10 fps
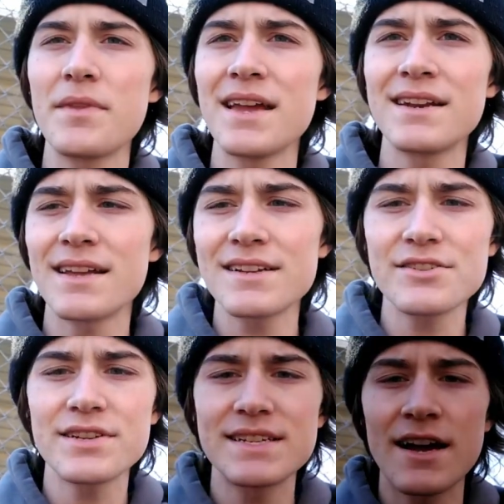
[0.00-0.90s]
And as
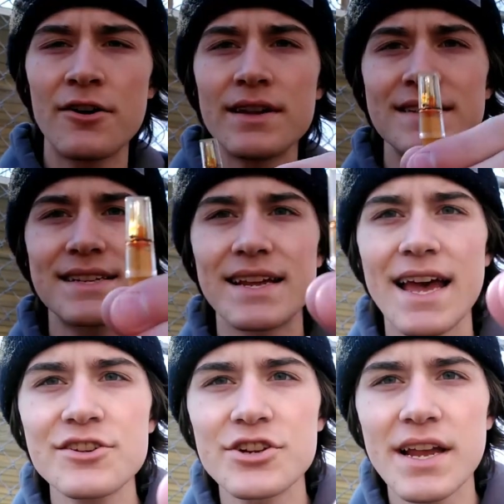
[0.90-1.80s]
you can tell, it's
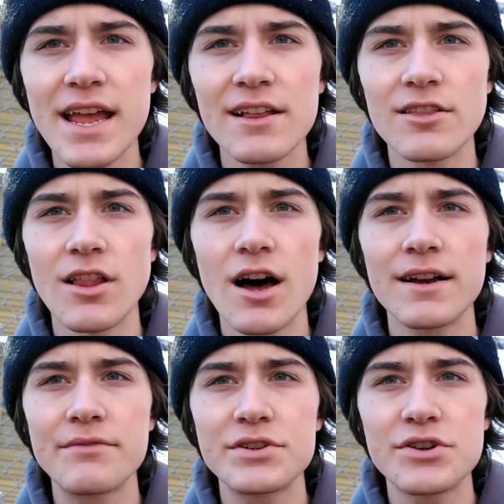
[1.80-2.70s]
catching a
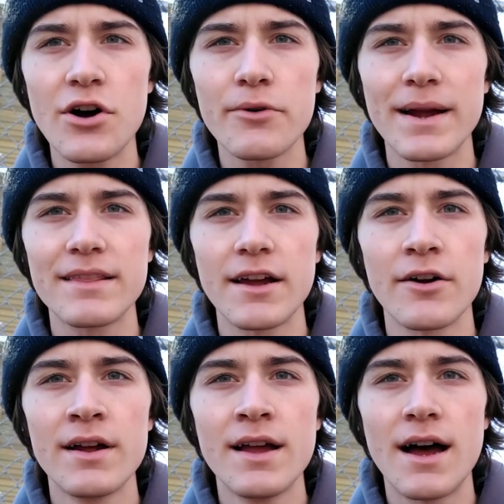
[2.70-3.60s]
lot of the tar right
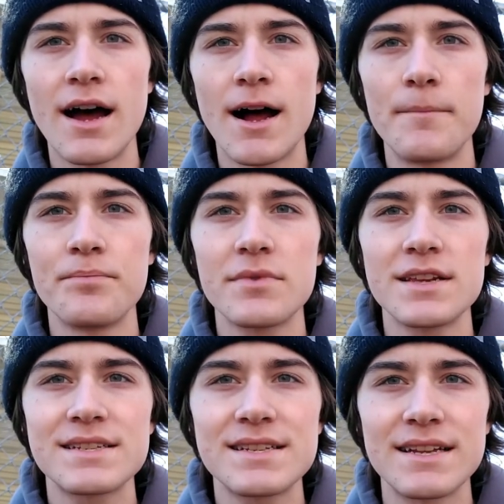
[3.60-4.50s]
there.
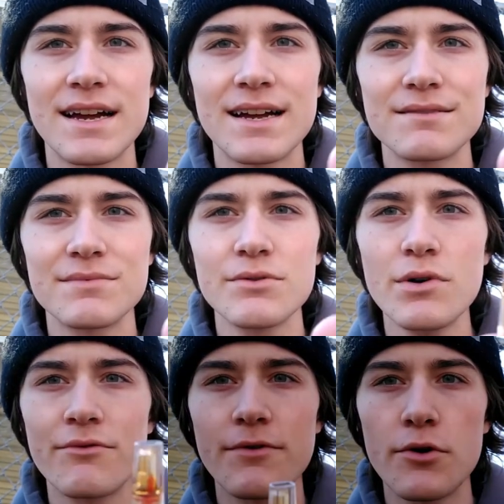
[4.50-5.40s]
Let's see, it
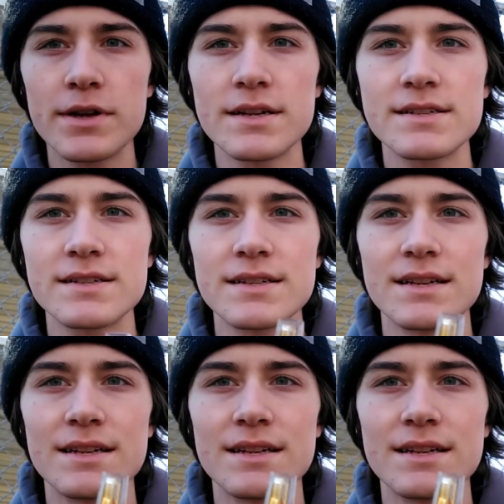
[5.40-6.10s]
won't focus.